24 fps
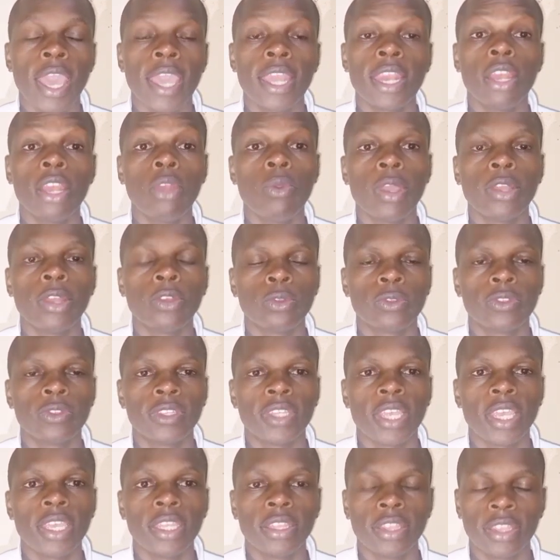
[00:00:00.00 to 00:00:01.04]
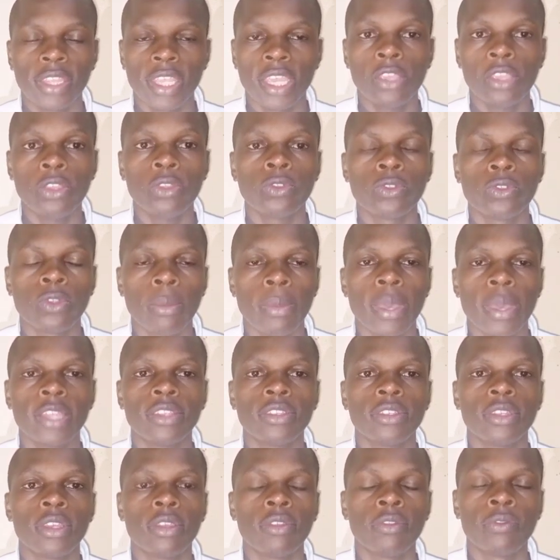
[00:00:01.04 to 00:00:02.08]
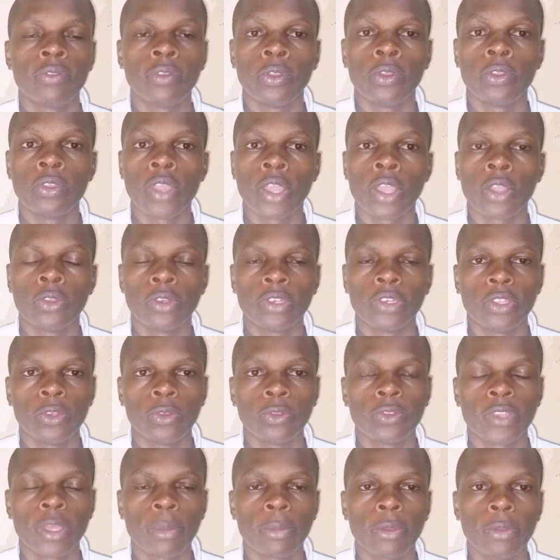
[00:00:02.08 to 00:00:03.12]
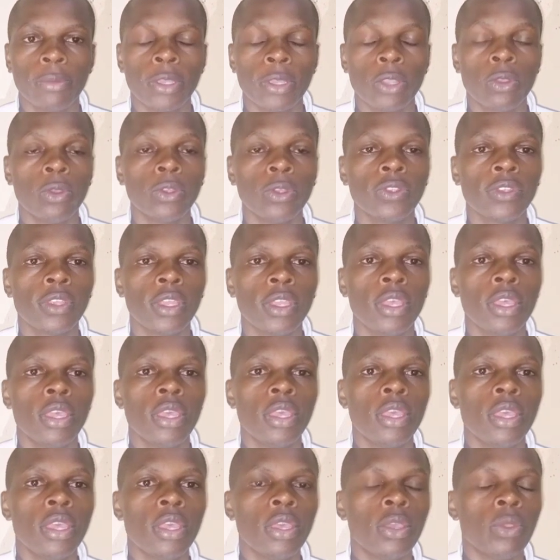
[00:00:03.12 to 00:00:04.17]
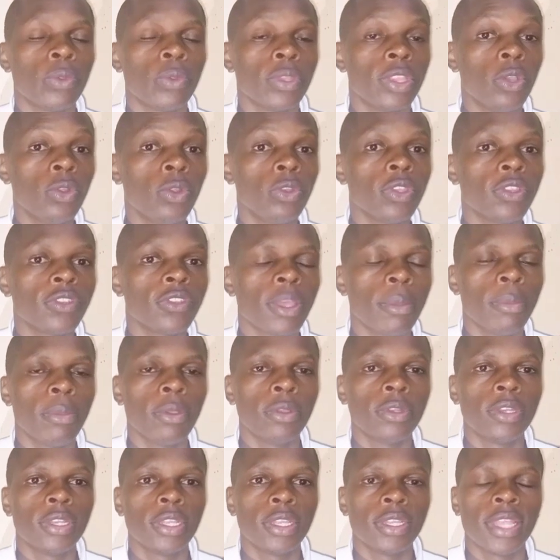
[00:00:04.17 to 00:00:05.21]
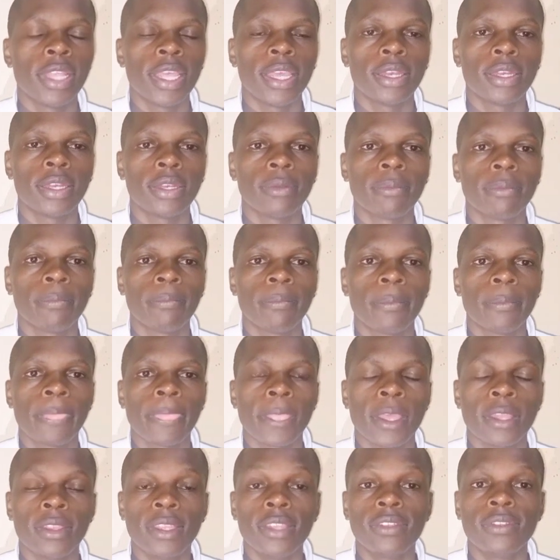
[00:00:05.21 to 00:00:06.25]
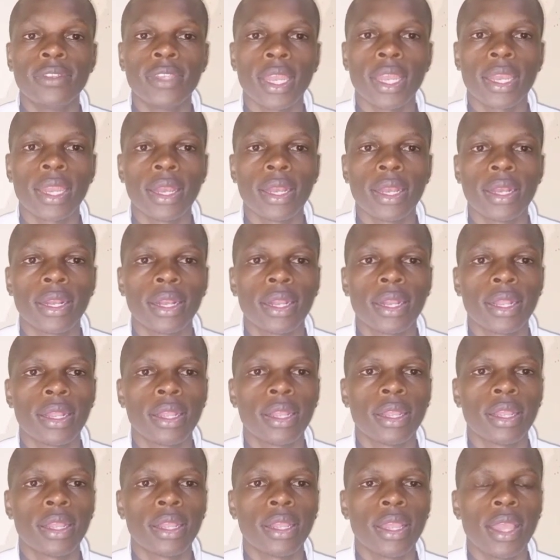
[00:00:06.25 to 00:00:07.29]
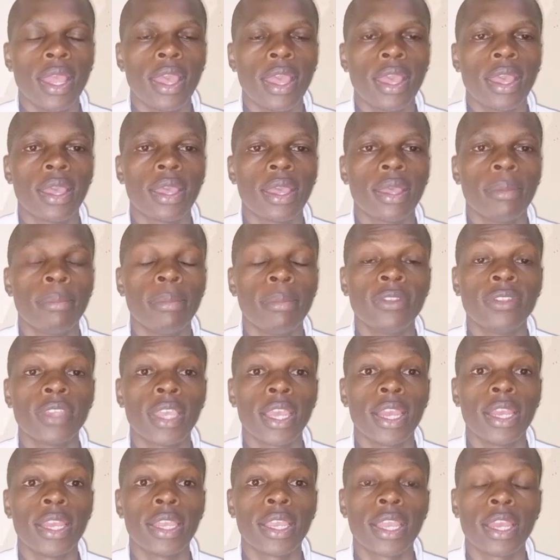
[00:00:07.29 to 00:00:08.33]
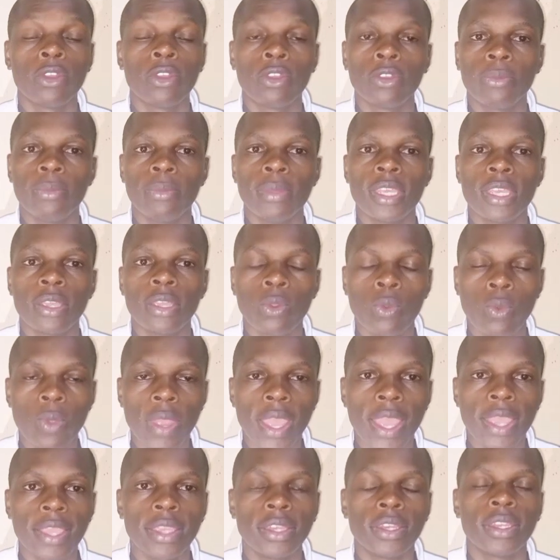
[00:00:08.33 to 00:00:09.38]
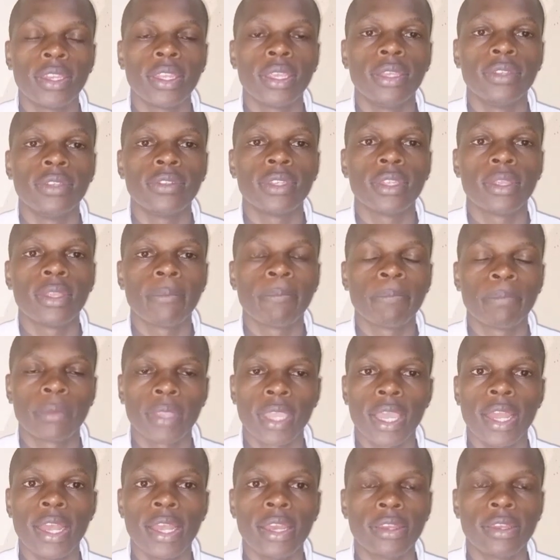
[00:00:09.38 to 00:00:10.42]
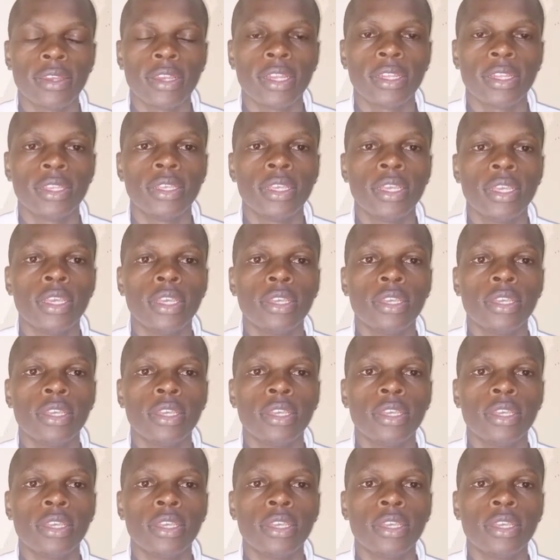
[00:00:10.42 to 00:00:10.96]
I really want to say thank you so much for your continued support, because without your support, then this channel basically cannot be where it is currently.